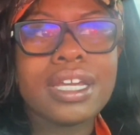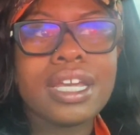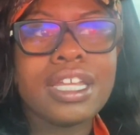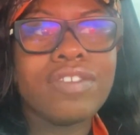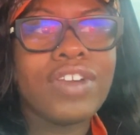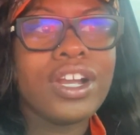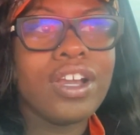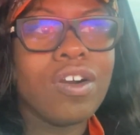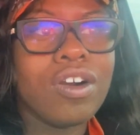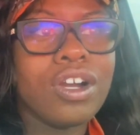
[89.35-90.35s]
it's very
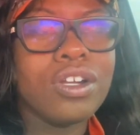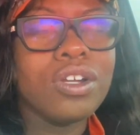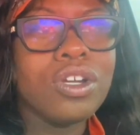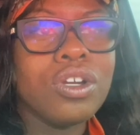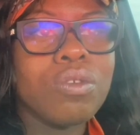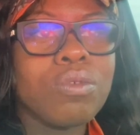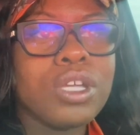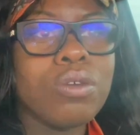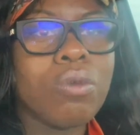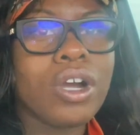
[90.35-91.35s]
hard when
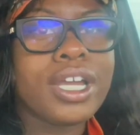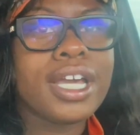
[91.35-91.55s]
you work